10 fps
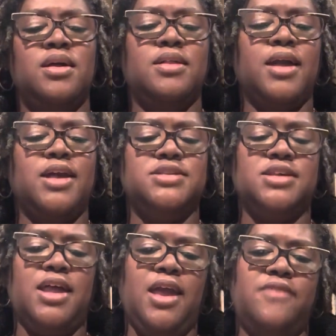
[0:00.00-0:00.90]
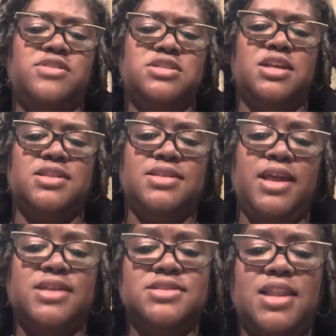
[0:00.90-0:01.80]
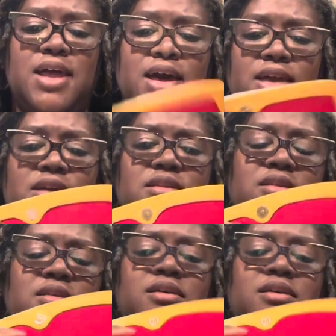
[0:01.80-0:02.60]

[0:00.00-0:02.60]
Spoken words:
Like I said, I have this in Dandelion.